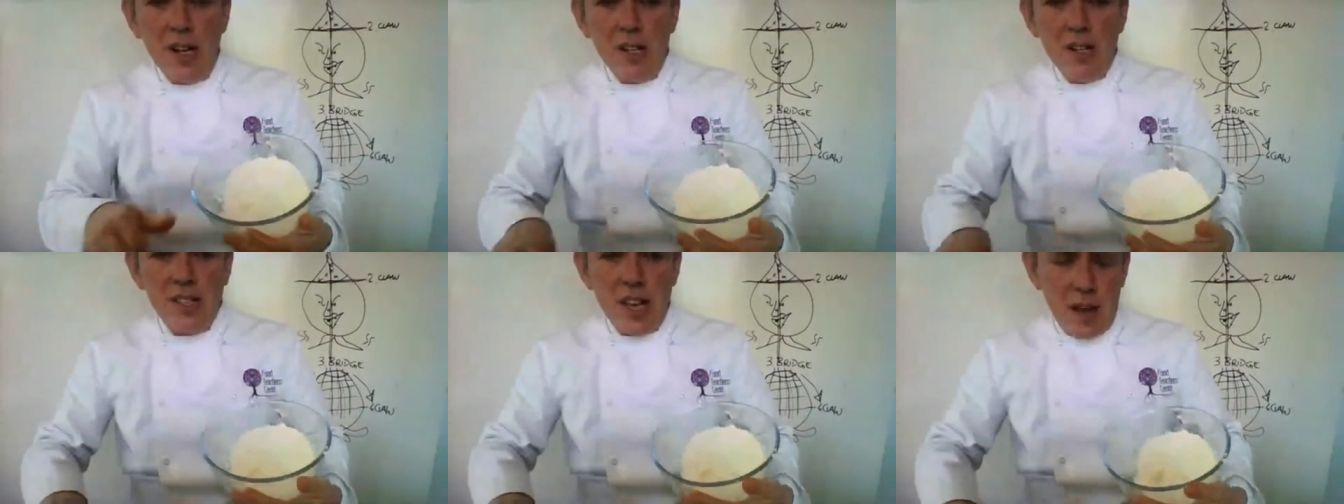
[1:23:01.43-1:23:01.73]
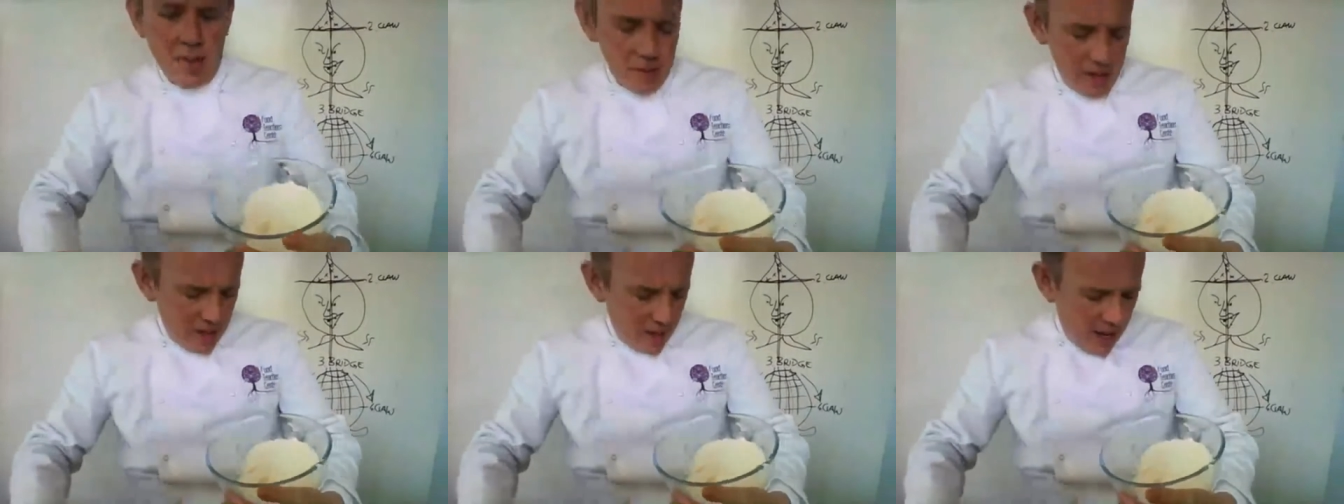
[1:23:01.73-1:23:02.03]
a little
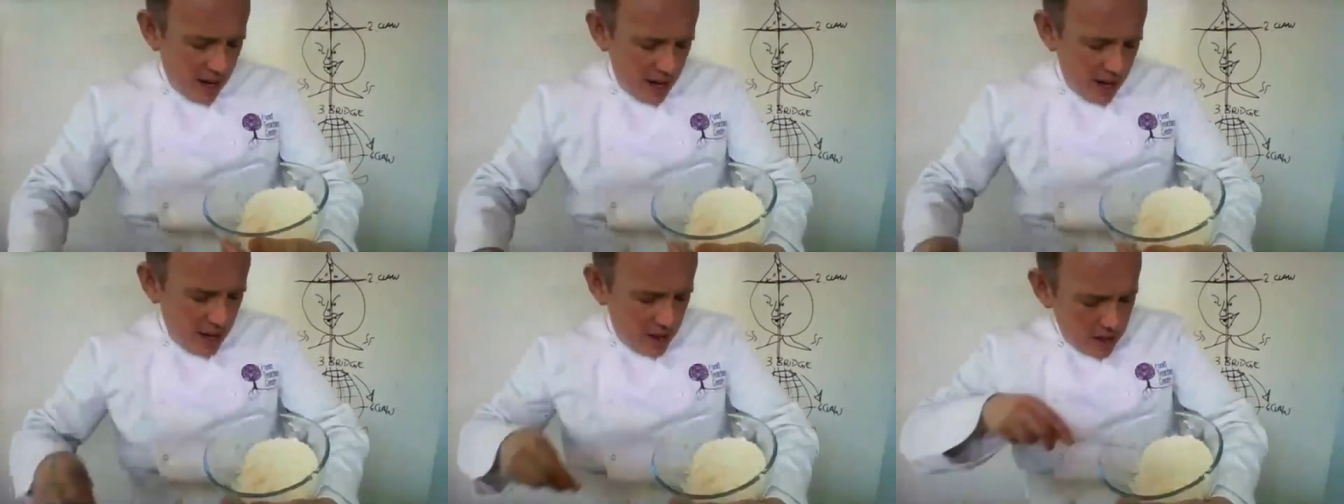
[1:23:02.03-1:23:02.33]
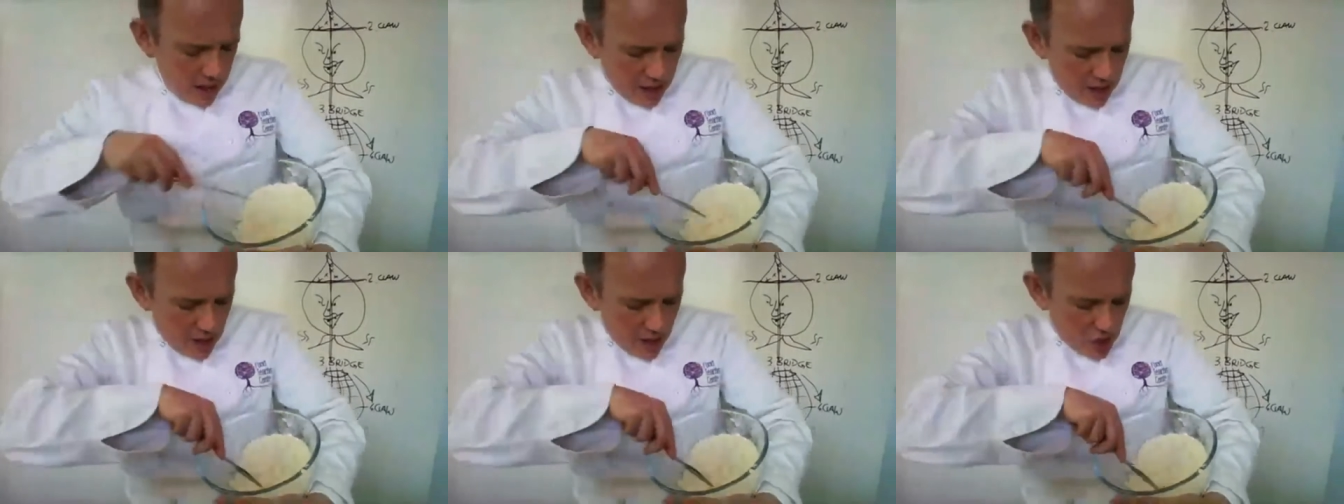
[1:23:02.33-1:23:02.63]
tap, and any of
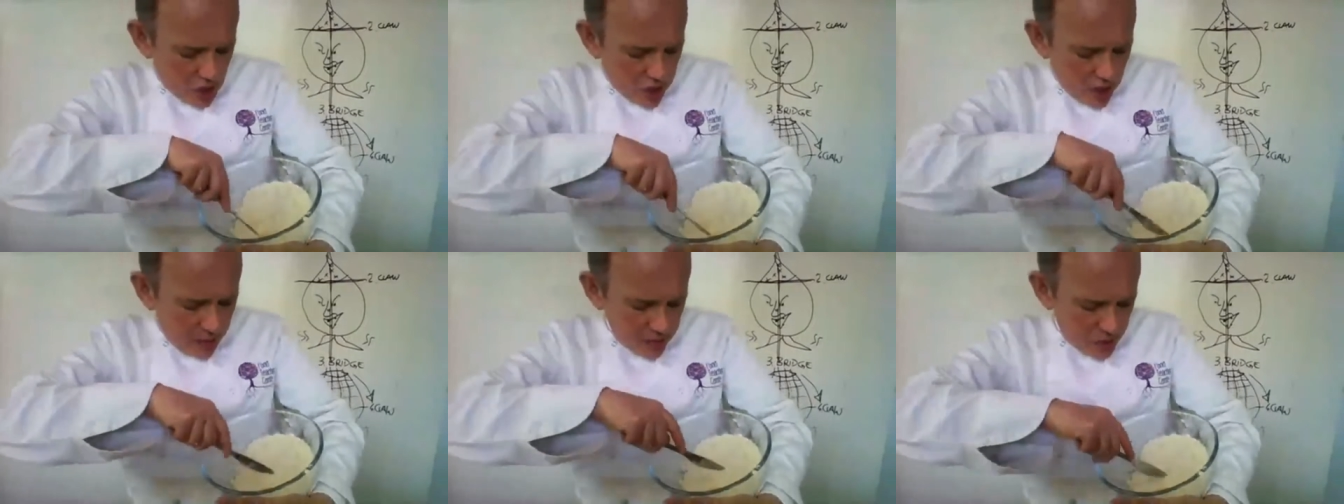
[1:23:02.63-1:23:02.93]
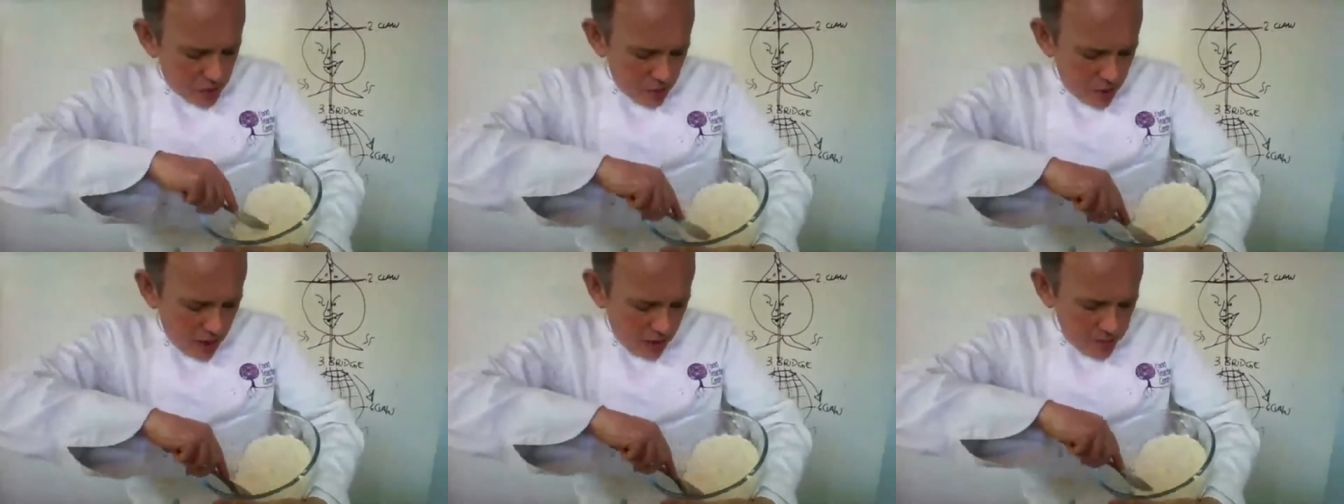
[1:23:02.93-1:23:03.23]
the large
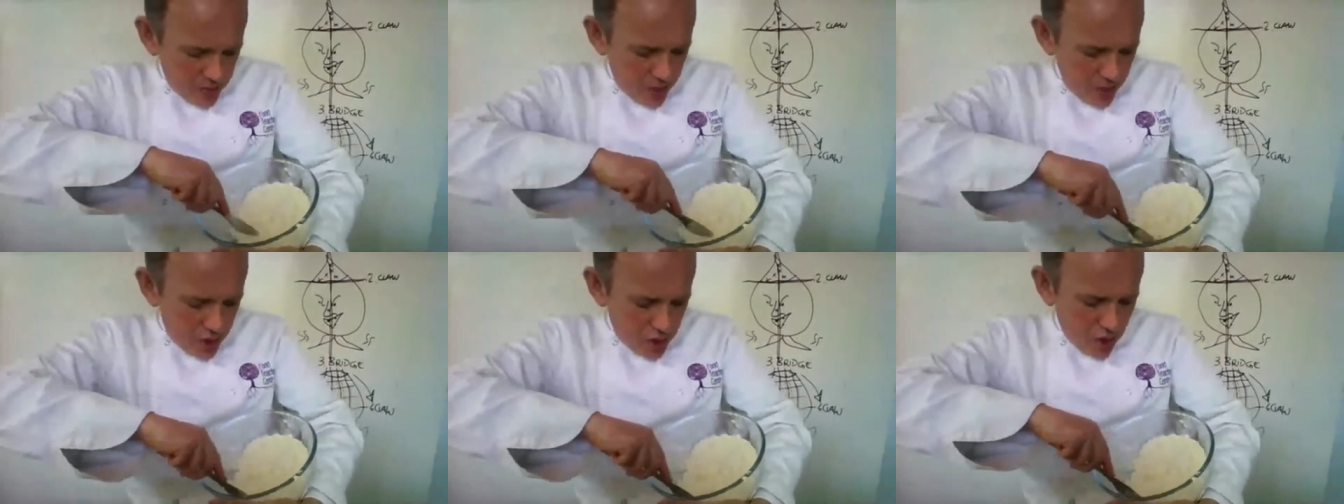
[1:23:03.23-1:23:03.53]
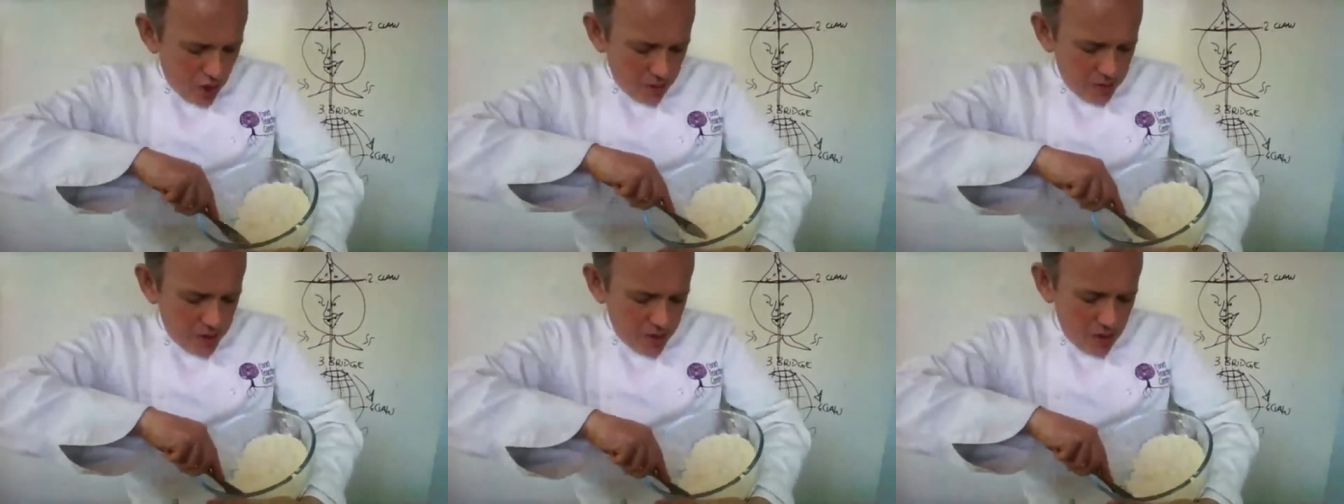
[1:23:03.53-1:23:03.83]
lumps will come to the top.